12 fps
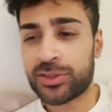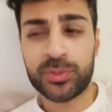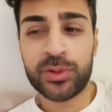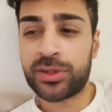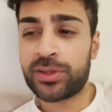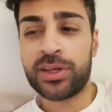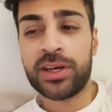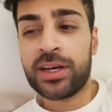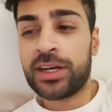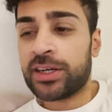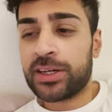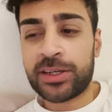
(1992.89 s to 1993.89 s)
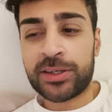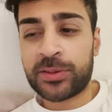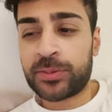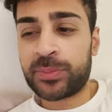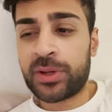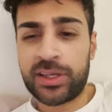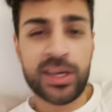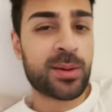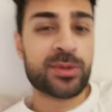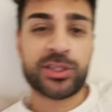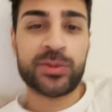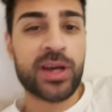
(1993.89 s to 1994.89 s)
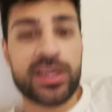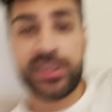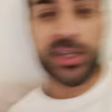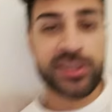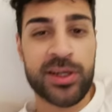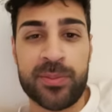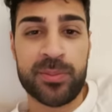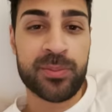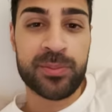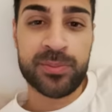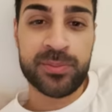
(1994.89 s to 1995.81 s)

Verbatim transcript: That's just weird. Um, and yeah, I'm going to see you guys next time.